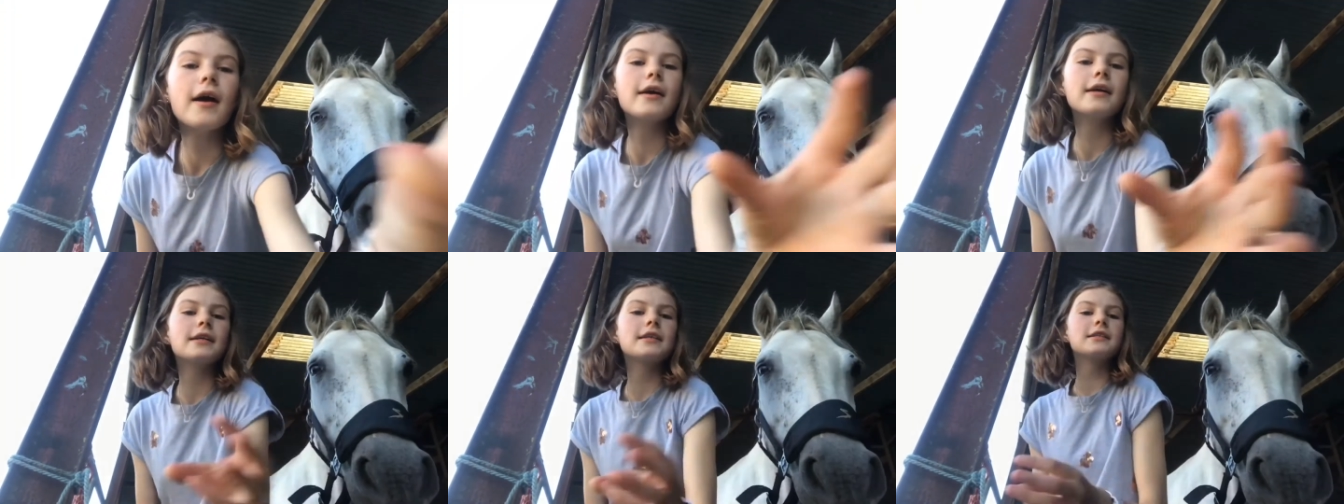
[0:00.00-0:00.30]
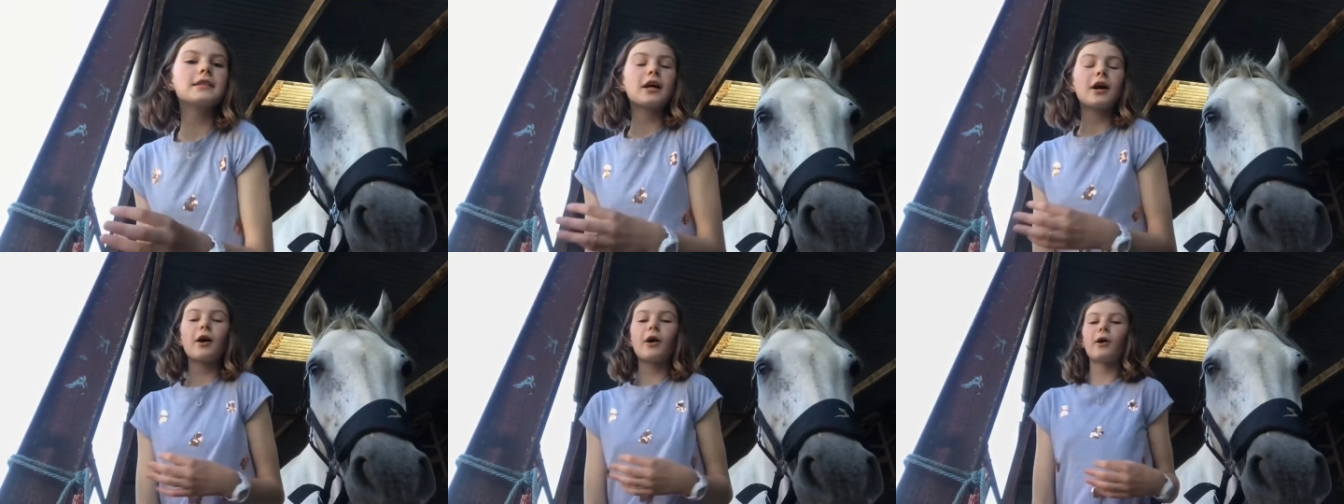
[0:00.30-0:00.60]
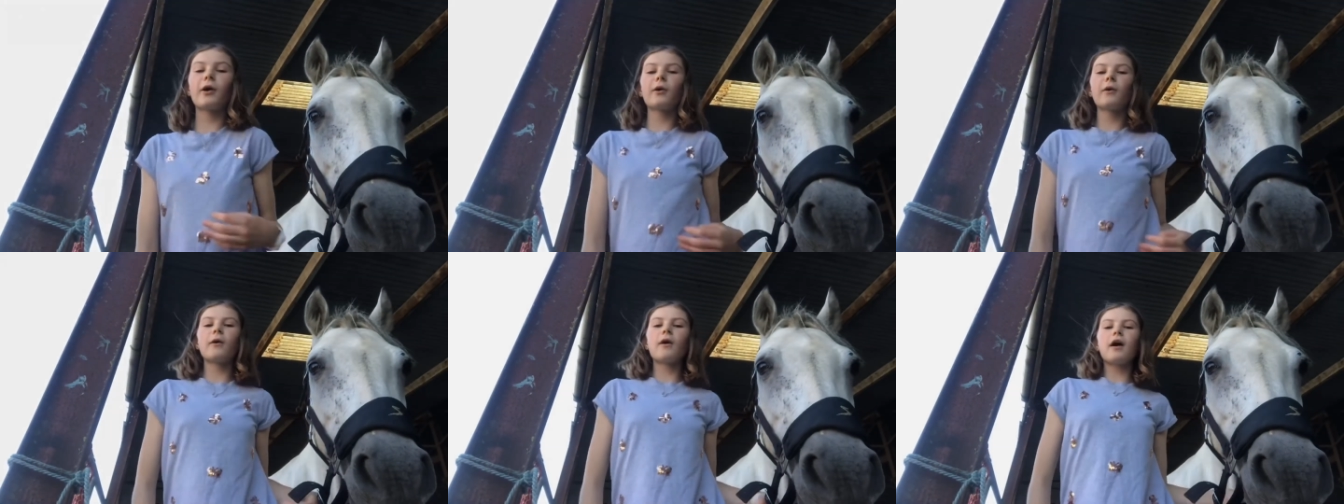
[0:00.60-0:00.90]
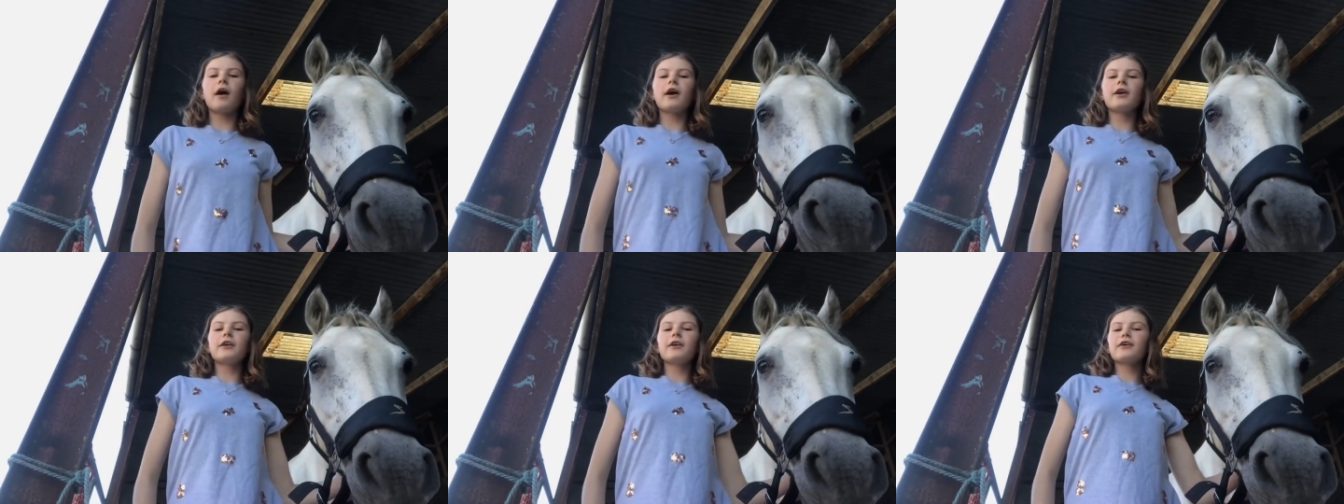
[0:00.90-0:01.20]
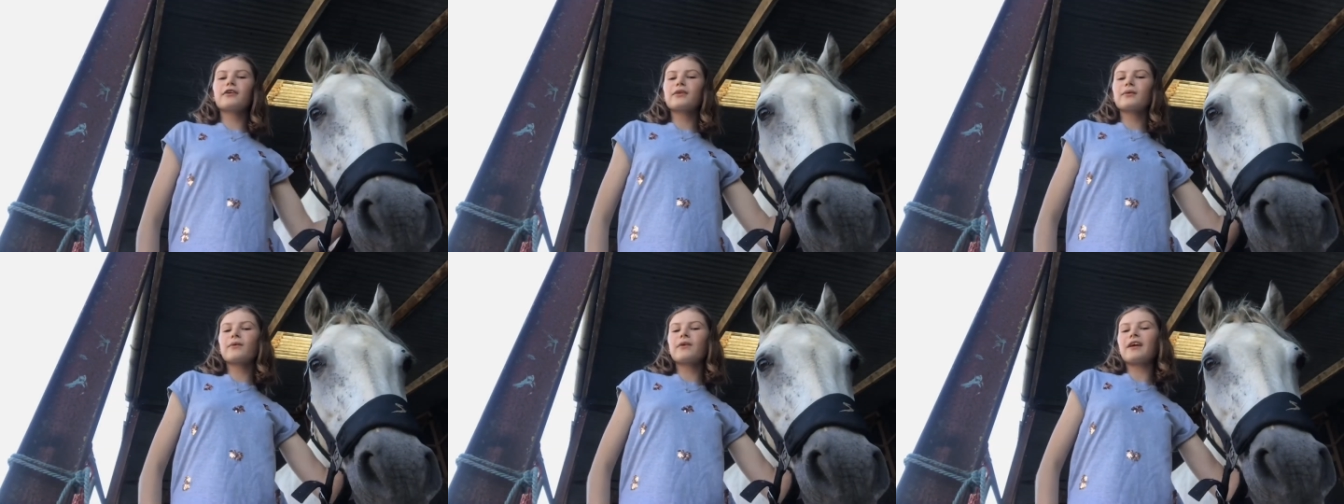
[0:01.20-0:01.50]
so
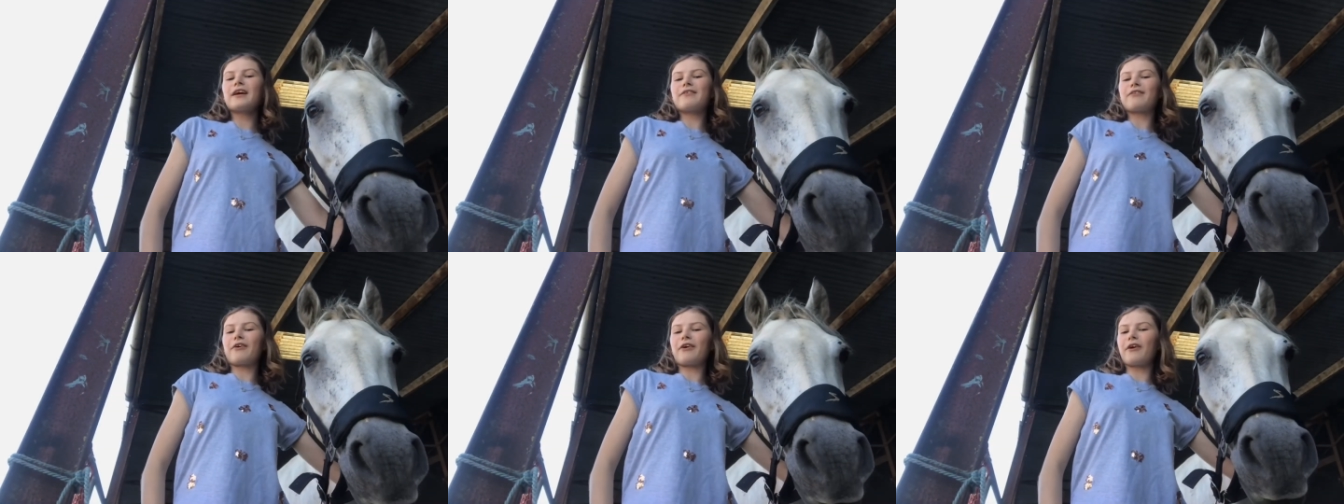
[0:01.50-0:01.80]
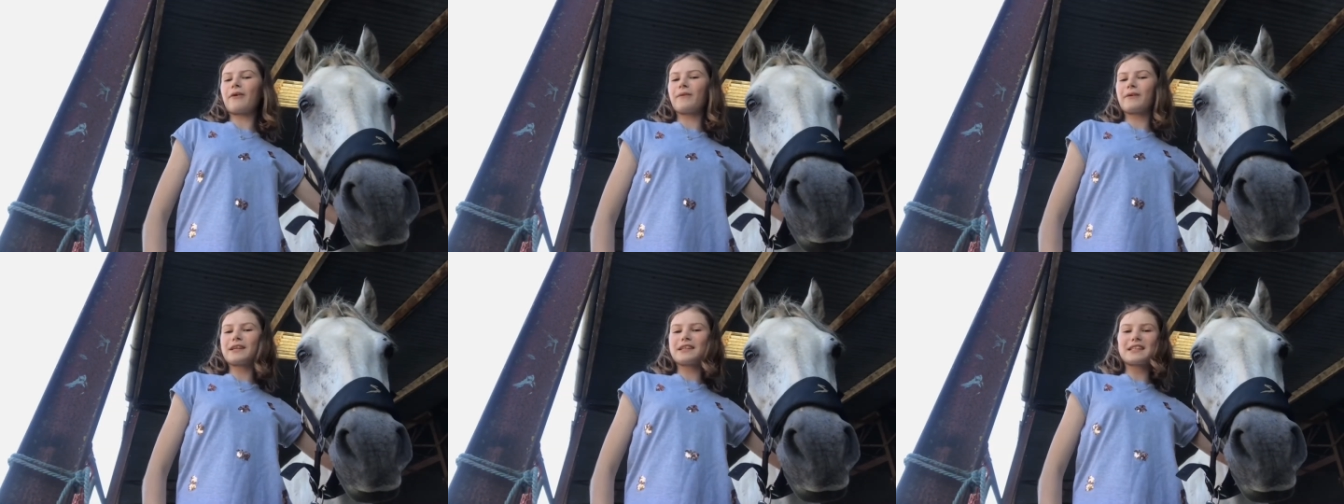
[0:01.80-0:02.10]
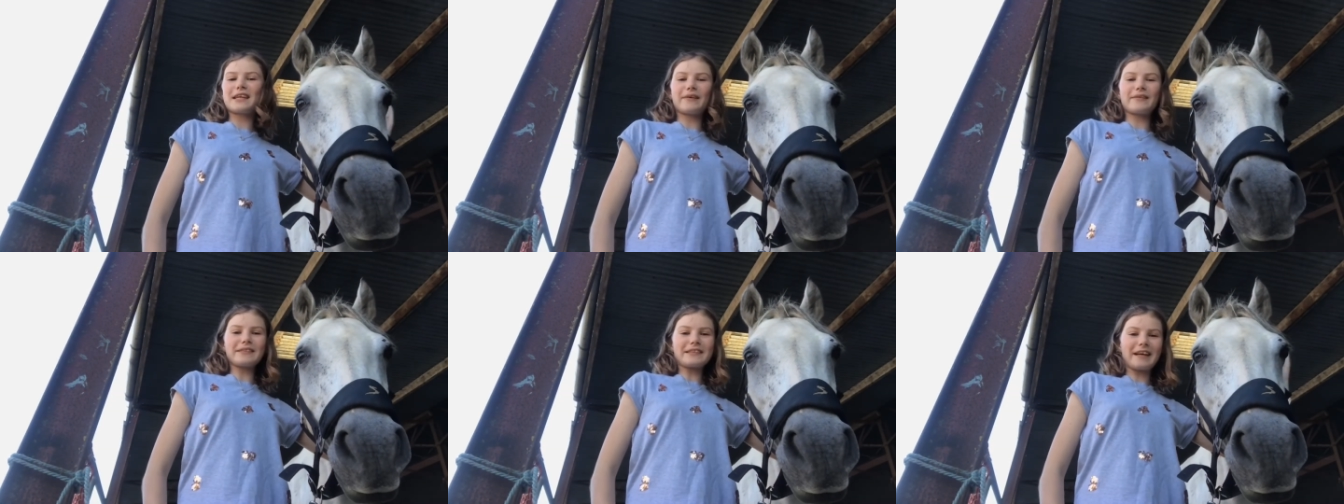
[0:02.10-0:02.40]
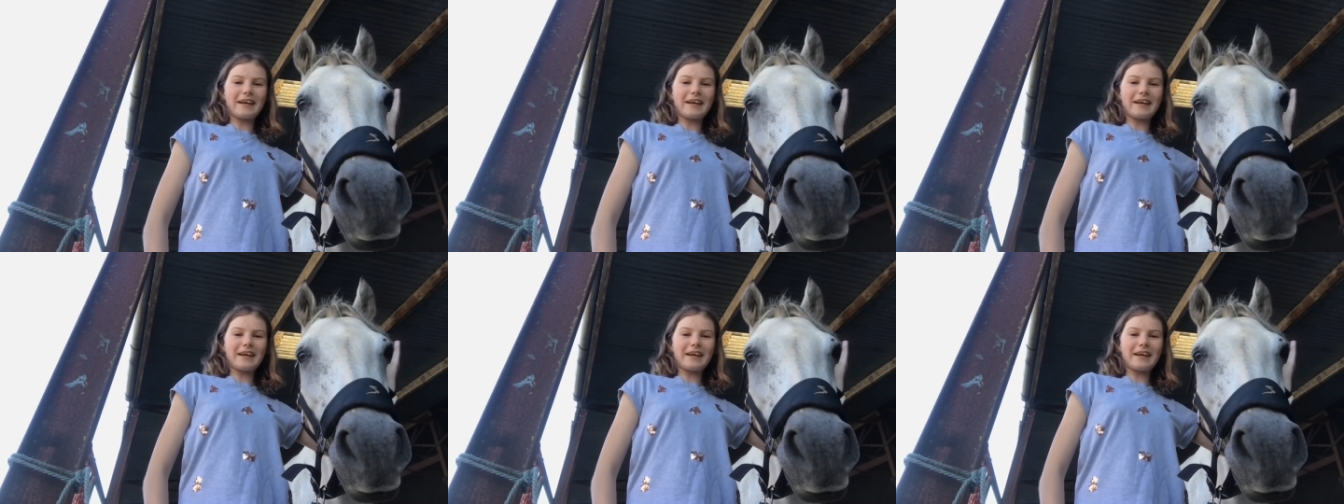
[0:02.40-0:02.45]
another one i've heard which sounds